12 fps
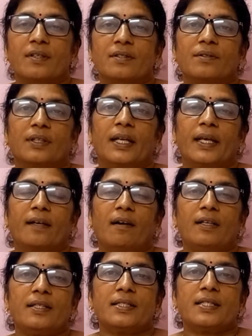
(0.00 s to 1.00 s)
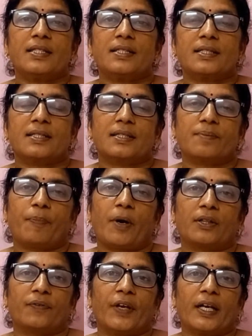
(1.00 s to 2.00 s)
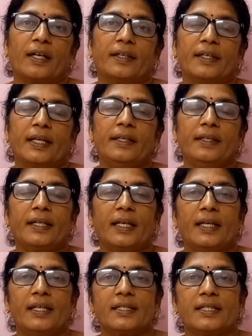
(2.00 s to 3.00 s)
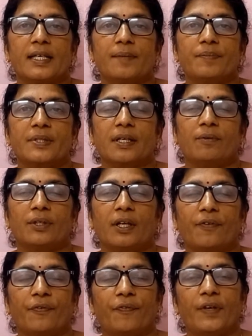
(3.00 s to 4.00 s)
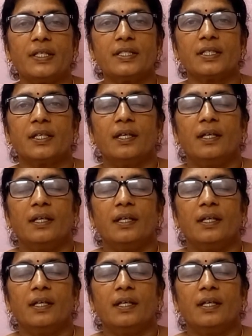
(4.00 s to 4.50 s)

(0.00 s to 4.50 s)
So glycolysis pathway contains 10 enzymes, out of which